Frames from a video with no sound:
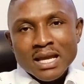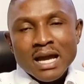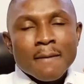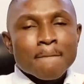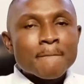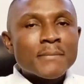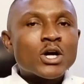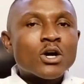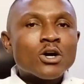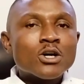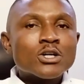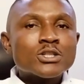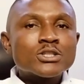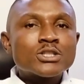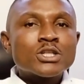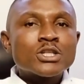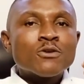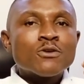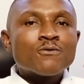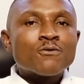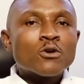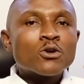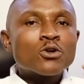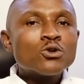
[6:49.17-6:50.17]
Because
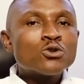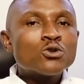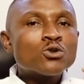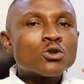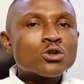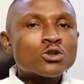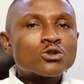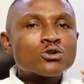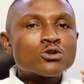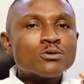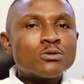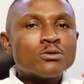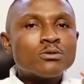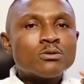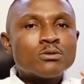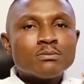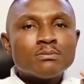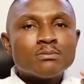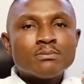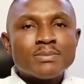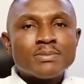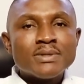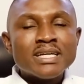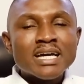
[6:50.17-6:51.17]
for you not to
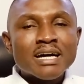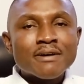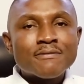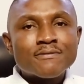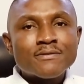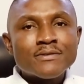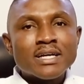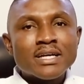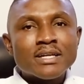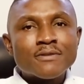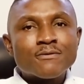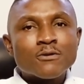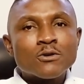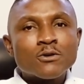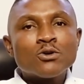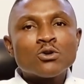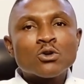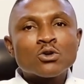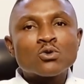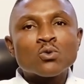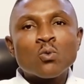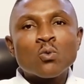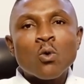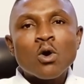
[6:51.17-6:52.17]
be afraid, for you not
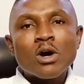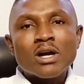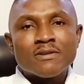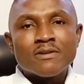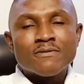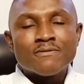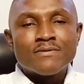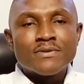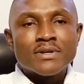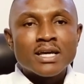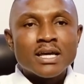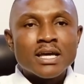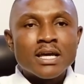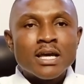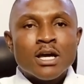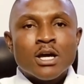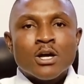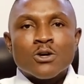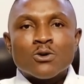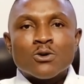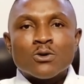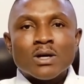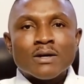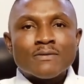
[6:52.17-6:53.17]
to walk in fear,
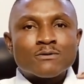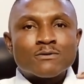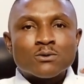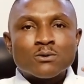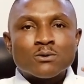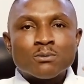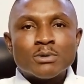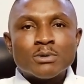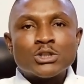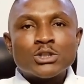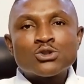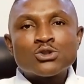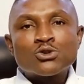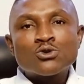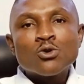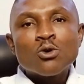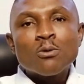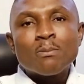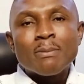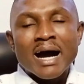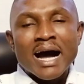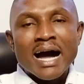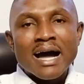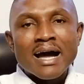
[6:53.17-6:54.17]
you have to be
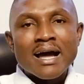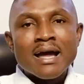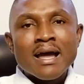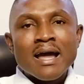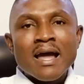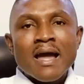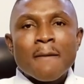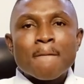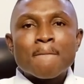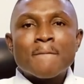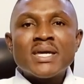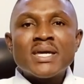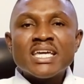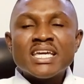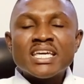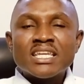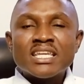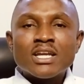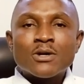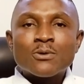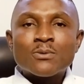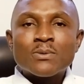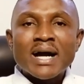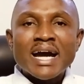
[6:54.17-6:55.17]
sober, be in
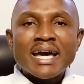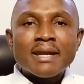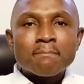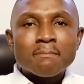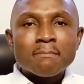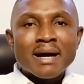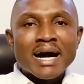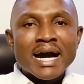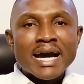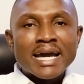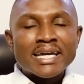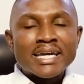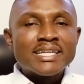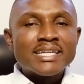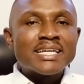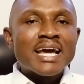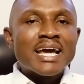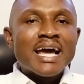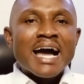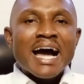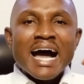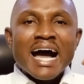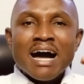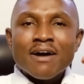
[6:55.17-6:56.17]
the right mind,
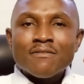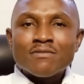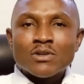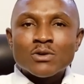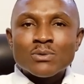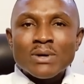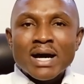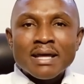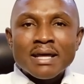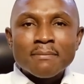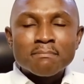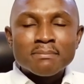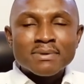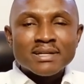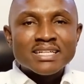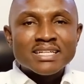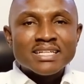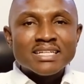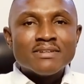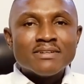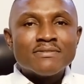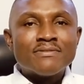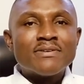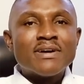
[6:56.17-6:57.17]
have the right
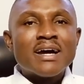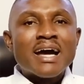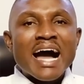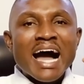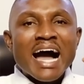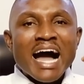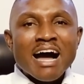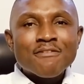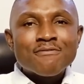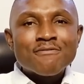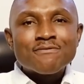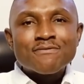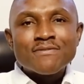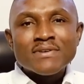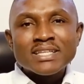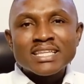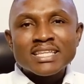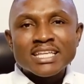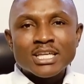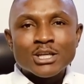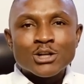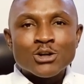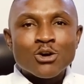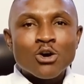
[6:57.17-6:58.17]
belief, have faith
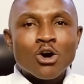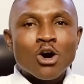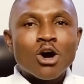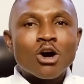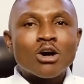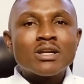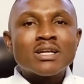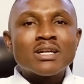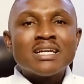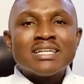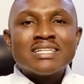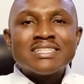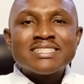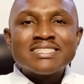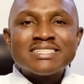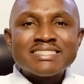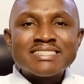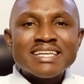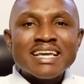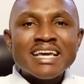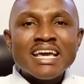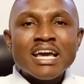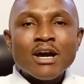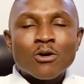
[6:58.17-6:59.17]
in God,
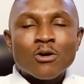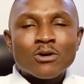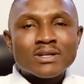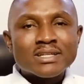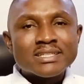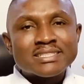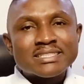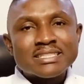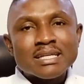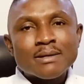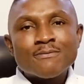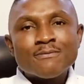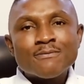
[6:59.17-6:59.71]
stay on the same